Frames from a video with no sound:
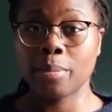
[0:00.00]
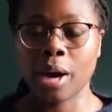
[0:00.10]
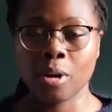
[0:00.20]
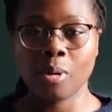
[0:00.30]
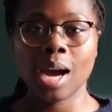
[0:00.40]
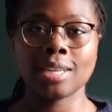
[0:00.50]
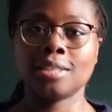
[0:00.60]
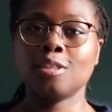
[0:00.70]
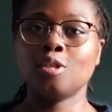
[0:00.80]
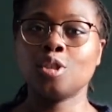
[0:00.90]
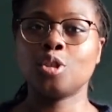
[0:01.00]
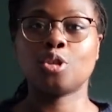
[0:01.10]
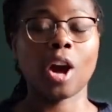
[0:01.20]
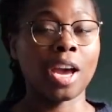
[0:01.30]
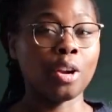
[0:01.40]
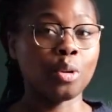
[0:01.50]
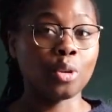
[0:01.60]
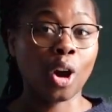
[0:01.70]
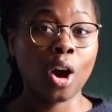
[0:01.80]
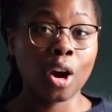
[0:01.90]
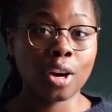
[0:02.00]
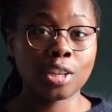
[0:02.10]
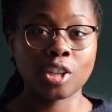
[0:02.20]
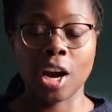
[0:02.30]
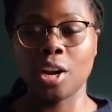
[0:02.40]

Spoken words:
my horizons, try a new yarn